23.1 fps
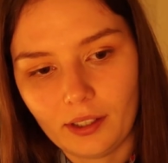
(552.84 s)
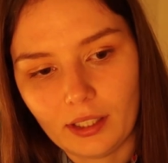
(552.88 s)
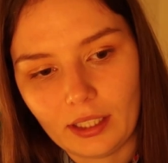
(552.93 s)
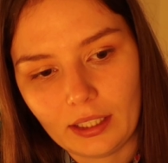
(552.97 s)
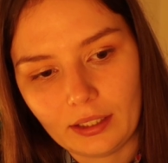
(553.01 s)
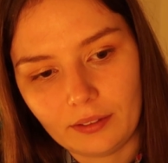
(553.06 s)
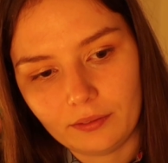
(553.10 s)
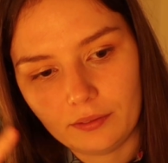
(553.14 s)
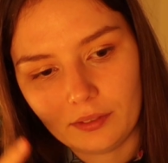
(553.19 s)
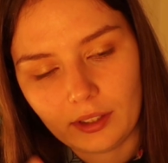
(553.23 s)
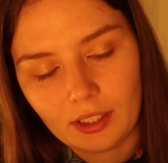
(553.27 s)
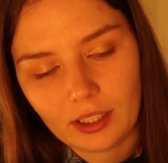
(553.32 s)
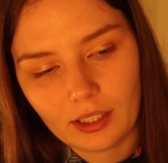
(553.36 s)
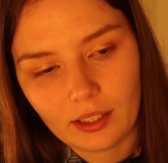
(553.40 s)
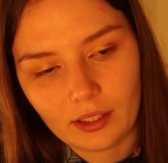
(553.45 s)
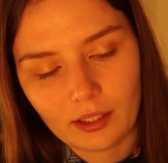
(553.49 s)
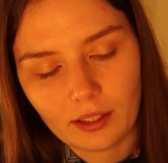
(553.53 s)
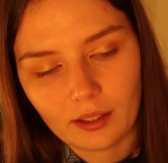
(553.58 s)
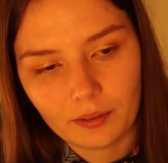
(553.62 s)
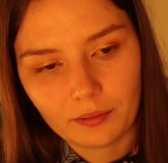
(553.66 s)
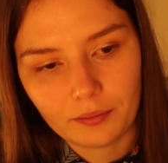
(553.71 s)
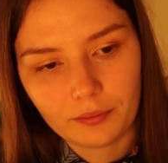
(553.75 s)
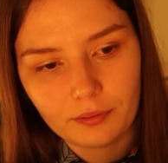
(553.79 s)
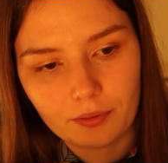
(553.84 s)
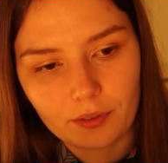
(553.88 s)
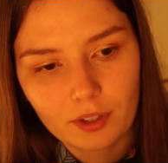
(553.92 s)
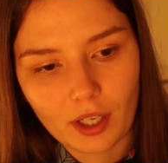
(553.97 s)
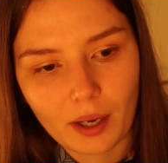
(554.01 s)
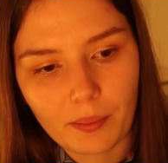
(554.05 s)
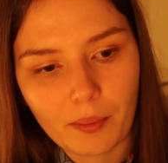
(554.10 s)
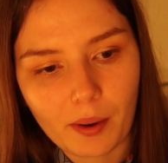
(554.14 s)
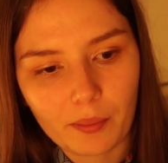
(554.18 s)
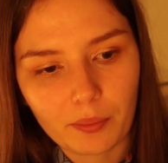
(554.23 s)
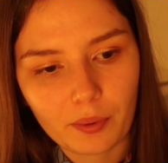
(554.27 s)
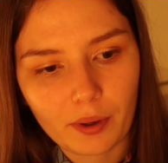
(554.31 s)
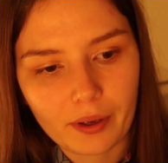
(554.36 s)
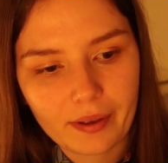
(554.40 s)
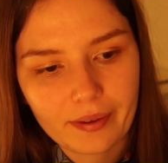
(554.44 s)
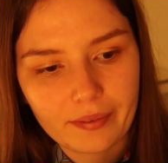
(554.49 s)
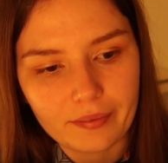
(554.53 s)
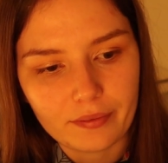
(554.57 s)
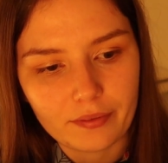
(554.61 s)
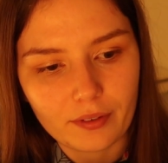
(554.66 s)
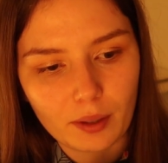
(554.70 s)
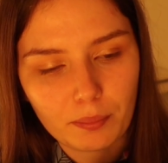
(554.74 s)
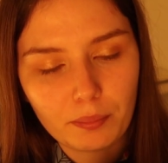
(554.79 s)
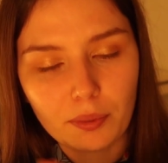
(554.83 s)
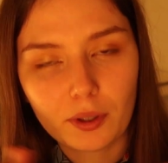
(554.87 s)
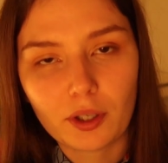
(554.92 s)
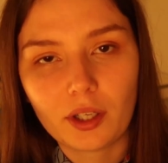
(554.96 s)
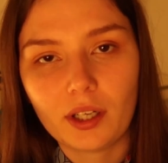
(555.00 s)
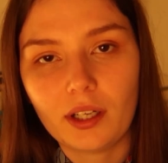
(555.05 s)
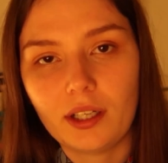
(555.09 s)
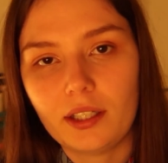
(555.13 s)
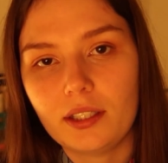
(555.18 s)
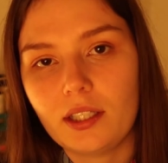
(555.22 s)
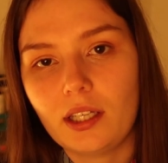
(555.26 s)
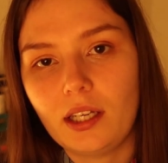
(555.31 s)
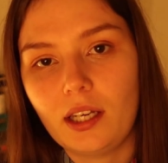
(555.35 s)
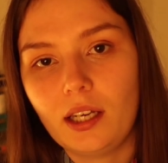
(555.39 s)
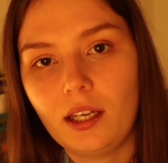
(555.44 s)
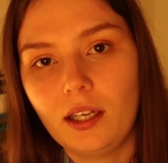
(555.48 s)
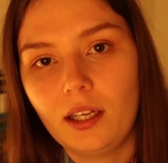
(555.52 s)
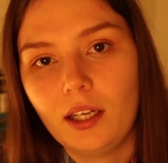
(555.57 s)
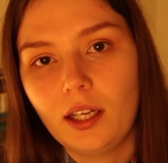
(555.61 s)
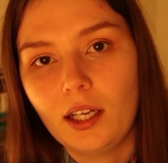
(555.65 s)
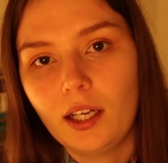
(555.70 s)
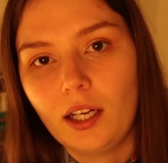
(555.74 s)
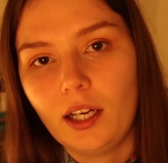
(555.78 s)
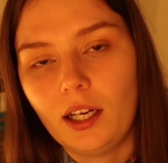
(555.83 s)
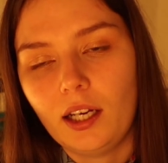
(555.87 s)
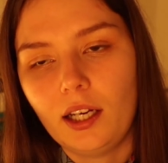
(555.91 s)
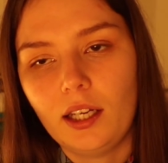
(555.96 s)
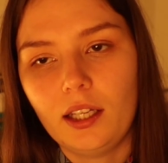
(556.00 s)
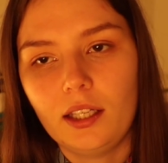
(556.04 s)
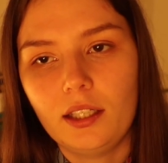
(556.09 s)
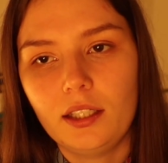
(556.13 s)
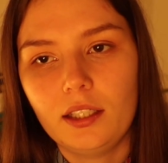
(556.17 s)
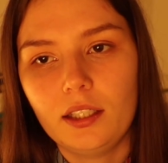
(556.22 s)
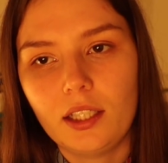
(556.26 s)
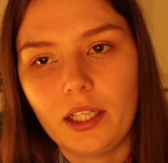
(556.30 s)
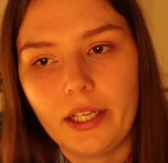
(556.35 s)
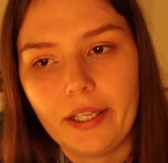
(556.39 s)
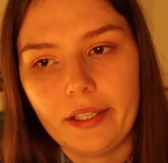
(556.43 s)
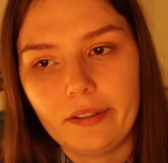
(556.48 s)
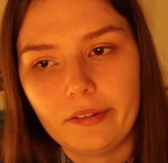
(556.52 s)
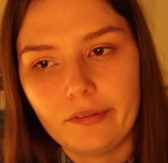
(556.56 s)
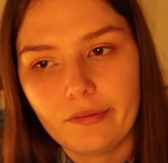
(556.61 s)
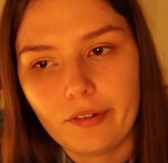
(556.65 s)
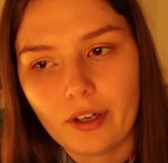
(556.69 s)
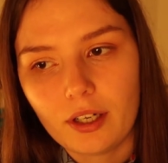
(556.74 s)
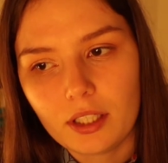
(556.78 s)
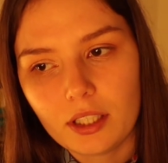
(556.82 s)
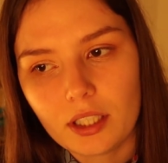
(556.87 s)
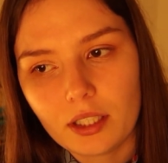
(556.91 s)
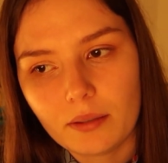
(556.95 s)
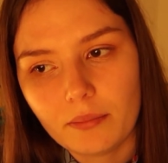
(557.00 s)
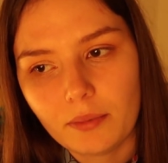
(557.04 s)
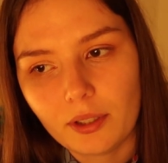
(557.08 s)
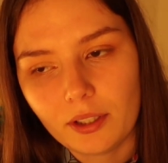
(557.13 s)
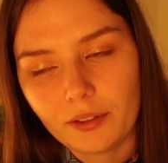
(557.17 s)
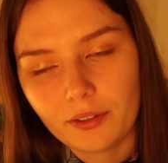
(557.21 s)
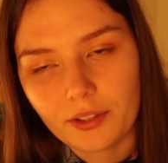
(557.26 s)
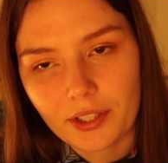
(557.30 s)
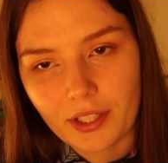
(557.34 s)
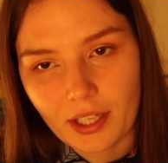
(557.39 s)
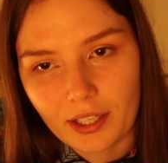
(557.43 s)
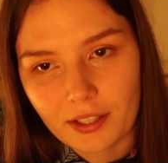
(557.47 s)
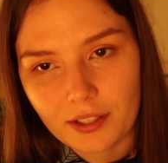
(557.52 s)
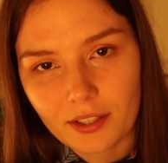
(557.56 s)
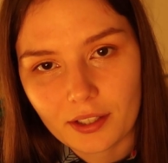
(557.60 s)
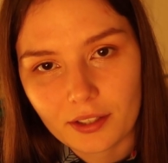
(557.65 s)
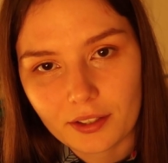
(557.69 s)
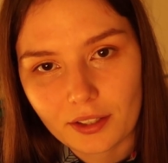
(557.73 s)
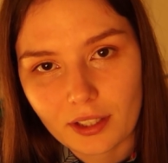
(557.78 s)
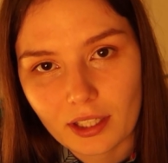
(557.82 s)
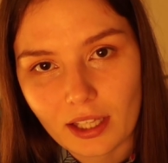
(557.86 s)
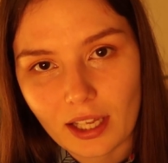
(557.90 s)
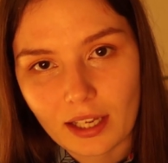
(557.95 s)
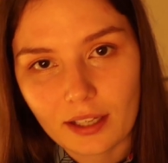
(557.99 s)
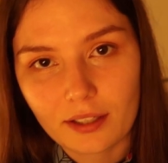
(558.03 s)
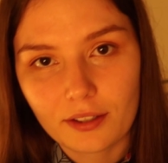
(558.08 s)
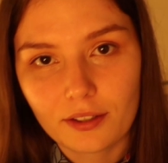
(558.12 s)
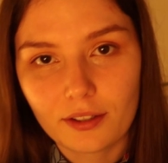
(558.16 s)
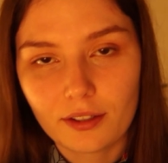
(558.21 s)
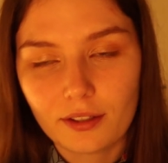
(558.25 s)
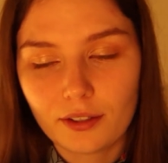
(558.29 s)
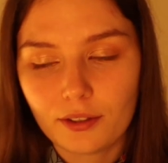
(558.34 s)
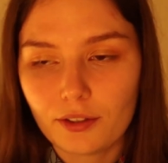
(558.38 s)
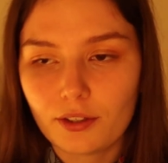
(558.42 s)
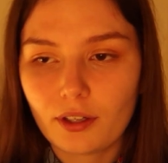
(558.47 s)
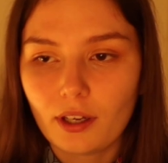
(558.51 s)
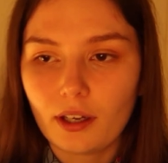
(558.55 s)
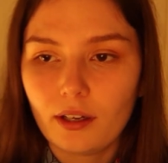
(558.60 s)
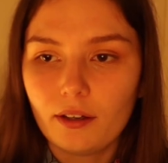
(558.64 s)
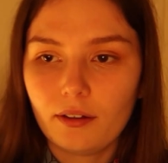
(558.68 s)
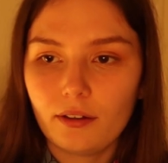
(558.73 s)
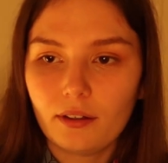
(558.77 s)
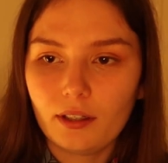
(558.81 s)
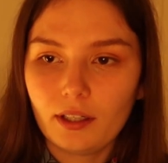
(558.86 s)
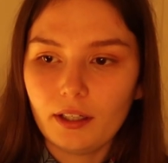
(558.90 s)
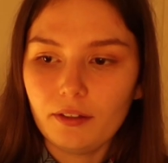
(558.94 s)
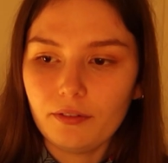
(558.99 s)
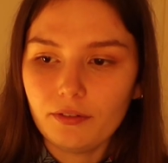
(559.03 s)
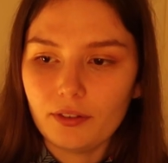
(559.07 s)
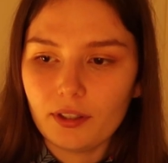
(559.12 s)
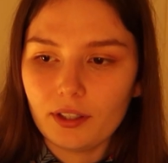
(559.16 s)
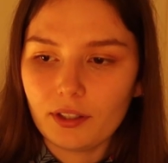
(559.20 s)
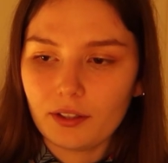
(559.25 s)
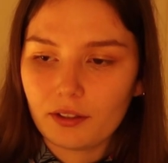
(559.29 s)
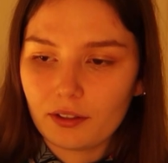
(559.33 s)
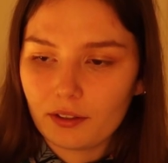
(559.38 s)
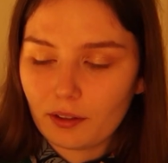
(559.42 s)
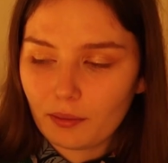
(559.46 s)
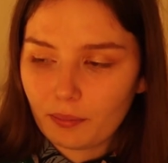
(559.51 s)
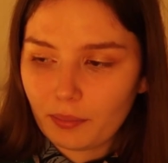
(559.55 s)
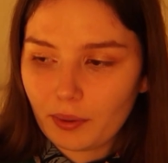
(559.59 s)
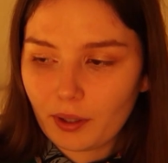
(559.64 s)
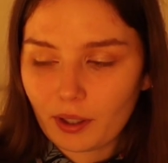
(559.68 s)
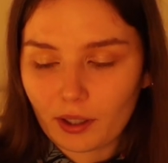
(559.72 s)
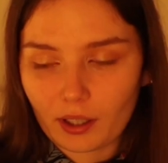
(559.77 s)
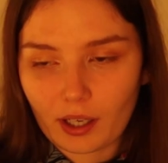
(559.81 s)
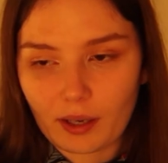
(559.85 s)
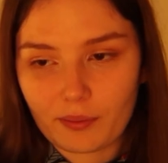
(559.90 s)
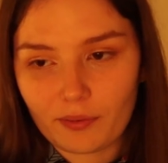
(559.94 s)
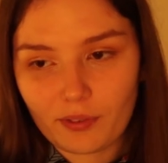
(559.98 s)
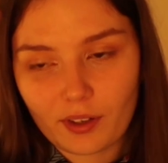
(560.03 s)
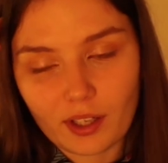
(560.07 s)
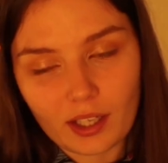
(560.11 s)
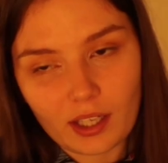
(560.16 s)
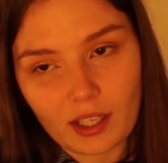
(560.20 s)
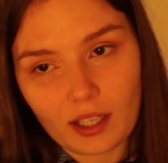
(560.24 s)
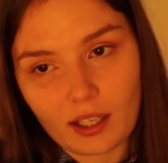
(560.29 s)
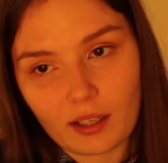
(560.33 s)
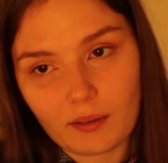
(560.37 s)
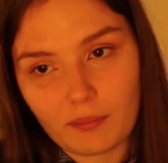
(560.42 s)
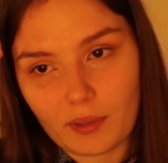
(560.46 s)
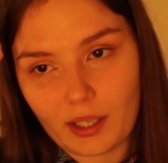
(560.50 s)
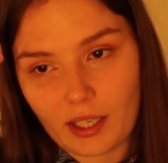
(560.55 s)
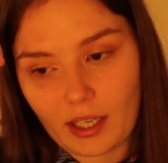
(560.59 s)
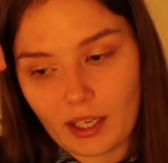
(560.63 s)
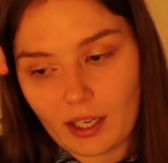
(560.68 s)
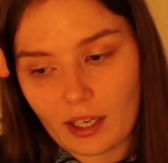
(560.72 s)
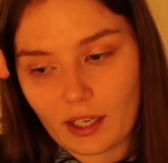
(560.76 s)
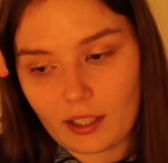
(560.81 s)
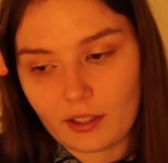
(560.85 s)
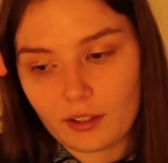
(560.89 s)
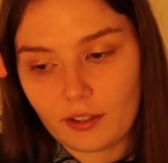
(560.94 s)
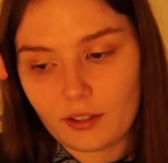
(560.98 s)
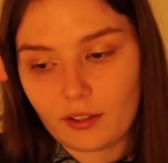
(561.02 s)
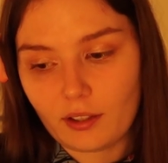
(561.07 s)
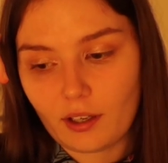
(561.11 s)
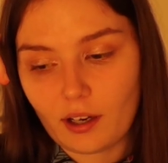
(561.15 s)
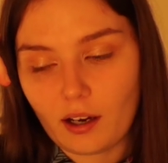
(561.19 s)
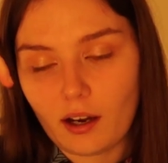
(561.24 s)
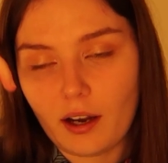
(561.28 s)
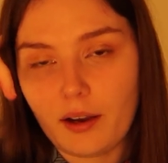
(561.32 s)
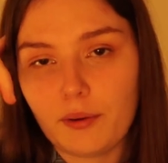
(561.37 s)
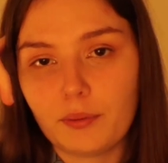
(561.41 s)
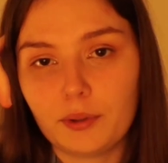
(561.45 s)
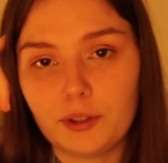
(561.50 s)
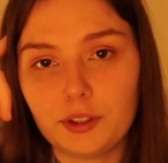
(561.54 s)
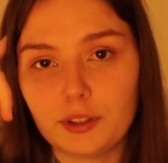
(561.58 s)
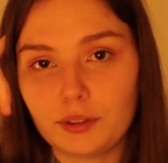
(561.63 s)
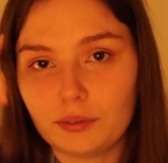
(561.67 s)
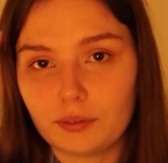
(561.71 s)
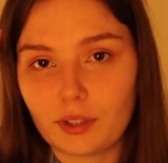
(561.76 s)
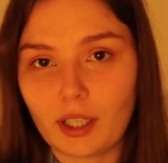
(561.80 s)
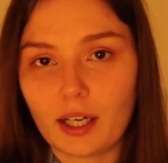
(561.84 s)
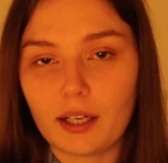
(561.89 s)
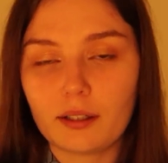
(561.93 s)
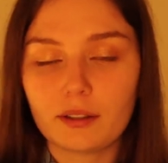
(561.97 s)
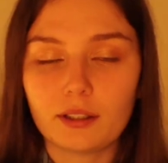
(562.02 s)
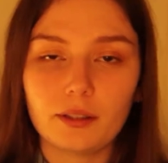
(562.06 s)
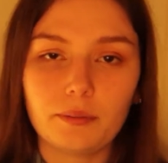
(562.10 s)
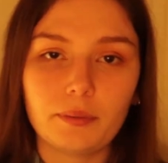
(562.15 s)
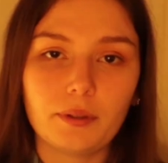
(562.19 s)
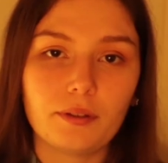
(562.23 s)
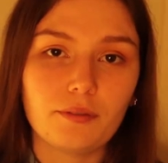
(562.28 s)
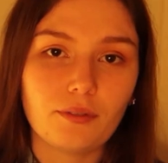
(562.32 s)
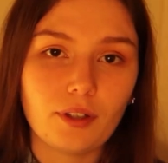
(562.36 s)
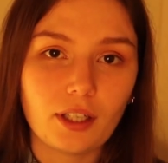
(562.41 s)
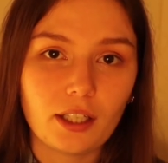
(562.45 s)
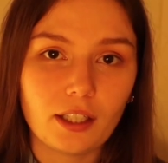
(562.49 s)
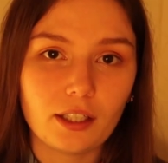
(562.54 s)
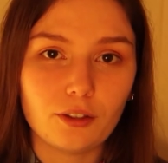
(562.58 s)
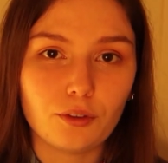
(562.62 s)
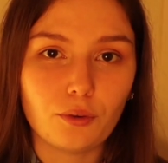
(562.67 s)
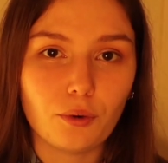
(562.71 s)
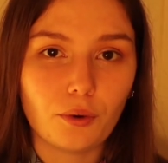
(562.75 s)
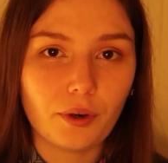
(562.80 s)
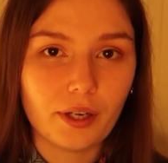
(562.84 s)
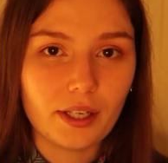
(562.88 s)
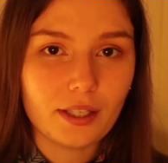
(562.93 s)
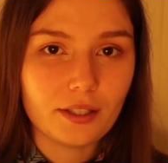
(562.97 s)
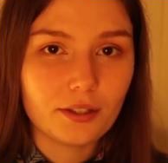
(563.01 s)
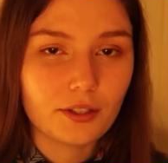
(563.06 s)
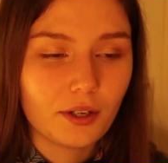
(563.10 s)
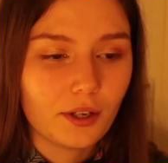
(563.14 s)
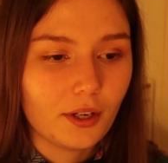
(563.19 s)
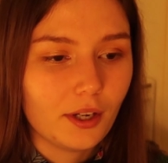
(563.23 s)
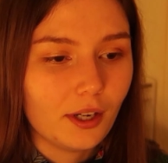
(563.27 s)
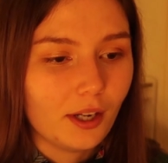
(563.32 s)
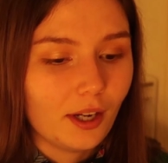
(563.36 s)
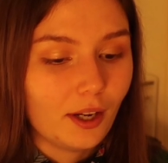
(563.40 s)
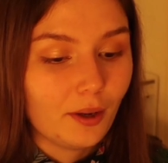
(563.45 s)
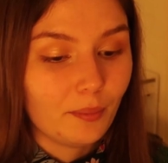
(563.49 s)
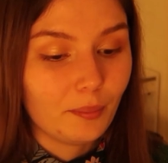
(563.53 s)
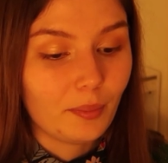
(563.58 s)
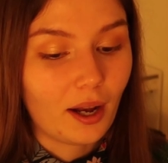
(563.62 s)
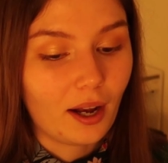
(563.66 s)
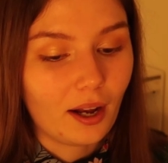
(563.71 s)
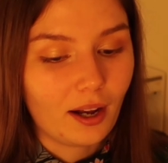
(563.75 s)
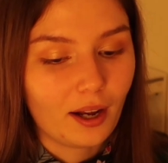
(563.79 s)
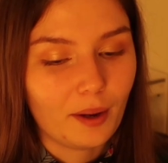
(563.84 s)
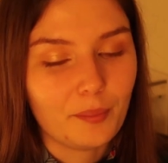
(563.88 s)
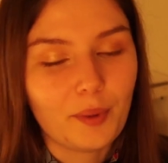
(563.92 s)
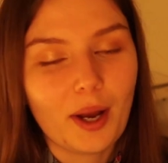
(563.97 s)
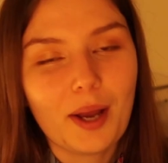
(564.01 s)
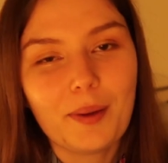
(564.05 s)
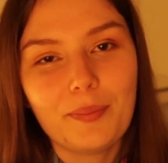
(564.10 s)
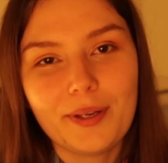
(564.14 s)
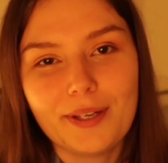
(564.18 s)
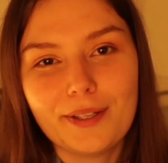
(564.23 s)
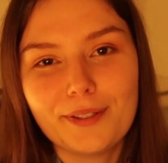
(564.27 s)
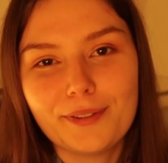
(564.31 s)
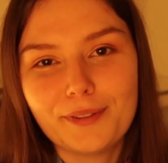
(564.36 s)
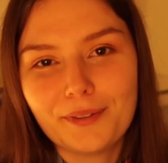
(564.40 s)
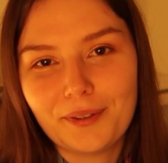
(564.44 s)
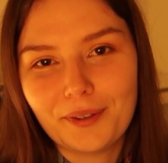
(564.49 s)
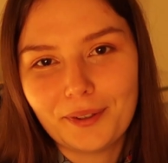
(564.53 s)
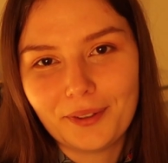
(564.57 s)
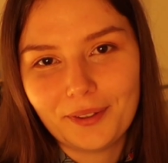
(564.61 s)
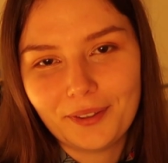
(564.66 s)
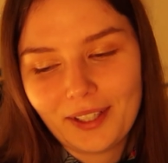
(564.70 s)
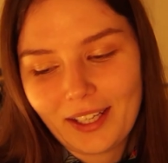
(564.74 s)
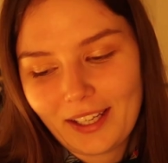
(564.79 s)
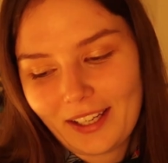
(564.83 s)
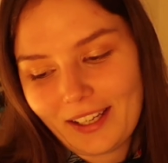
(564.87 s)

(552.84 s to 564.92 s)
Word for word: I, I've come up with a book idea and it's very similar aesthetics to this. So if it's the book I'm thinking in my head that I want to write, I'm going to be really annoyed, but I'm hoping it's not.